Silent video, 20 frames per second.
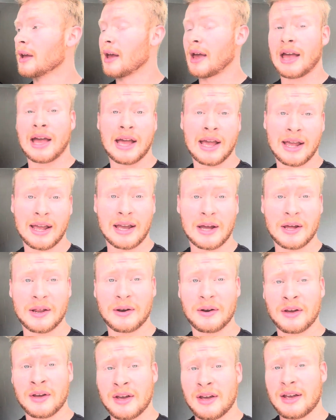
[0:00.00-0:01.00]

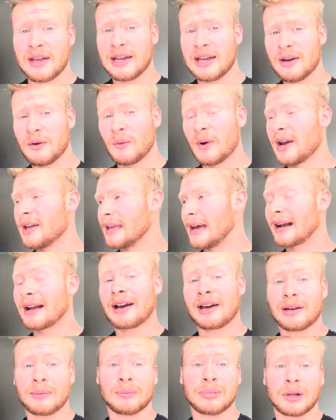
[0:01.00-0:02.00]
And in a way, that
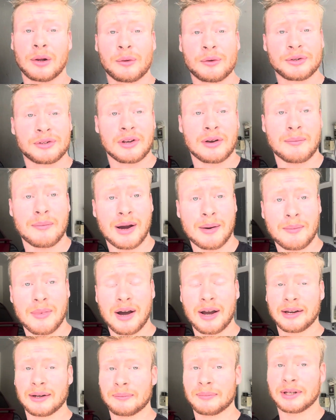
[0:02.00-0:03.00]
kind of blows my
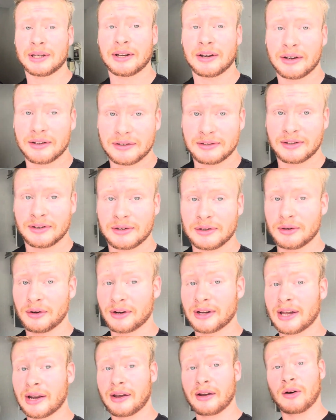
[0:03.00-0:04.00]
mind, because you're
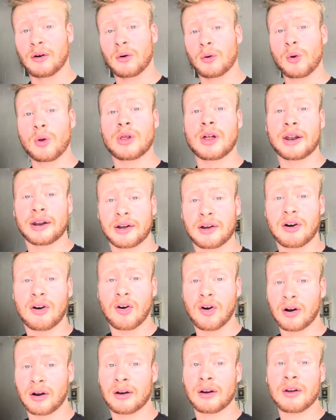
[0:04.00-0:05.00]
getting a whole lot of
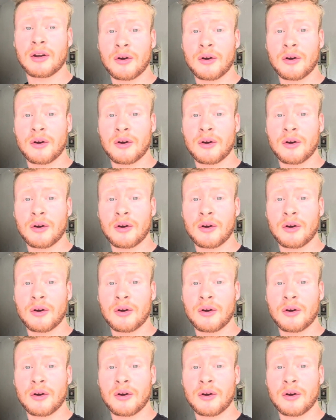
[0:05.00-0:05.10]
car